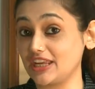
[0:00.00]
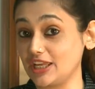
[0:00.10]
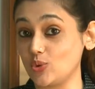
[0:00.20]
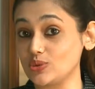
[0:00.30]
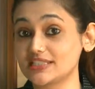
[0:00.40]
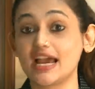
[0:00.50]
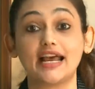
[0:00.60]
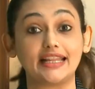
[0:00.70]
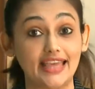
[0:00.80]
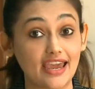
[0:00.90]
reuse
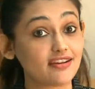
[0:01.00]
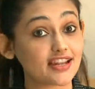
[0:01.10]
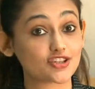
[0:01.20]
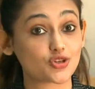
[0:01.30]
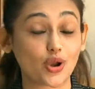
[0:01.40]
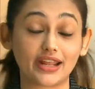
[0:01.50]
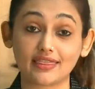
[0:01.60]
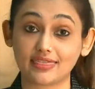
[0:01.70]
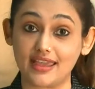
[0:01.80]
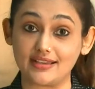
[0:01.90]
their electronic
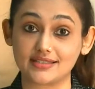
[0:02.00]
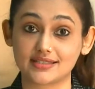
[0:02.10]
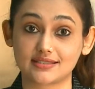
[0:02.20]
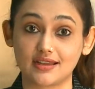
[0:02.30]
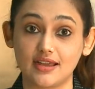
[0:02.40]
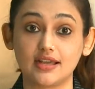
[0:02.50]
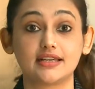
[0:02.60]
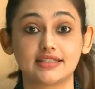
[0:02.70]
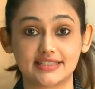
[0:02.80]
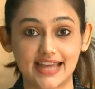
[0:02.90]
things.
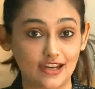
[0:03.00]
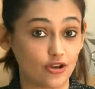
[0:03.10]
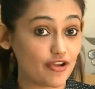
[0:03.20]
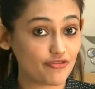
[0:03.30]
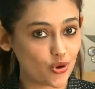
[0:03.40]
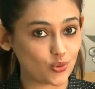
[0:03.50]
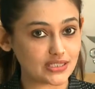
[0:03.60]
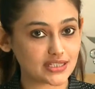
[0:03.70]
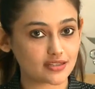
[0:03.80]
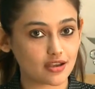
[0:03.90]
Cellular
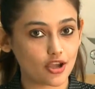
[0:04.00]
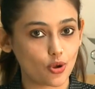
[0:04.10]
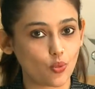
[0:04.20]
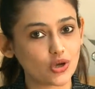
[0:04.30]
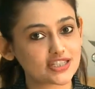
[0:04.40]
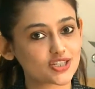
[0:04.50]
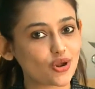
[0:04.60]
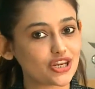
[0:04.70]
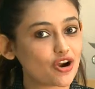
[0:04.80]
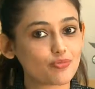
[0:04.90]
phones. What's
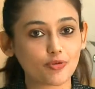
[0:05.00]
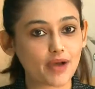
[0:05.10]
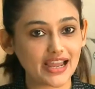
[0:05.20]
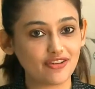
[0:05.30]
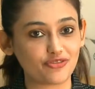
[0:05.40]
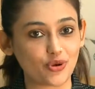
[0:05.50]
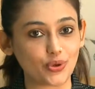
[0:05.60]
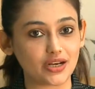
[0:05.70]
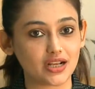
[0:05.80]
on your mobile phone?